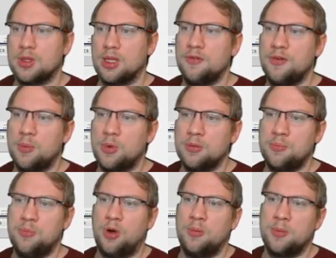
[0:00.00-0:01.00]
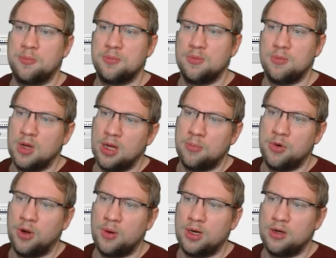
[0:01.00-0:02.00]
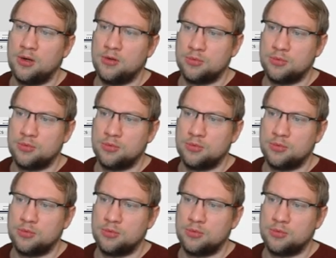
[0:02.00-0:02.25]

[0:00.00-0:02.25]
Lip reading: If I want pop-up blower